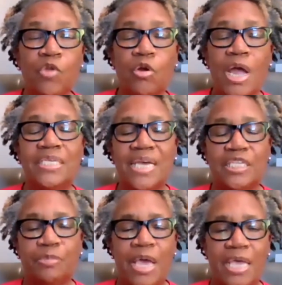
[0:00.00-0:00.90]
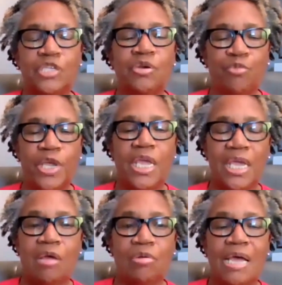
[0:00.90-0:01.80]
her eyesight's bad, so I'm reading
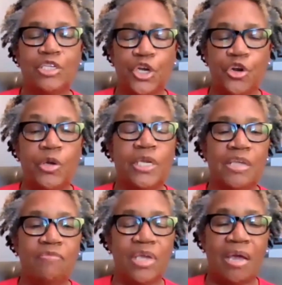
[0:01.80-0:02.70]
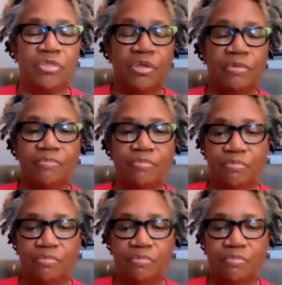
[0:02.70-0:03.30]
it out loud to her and leaving out the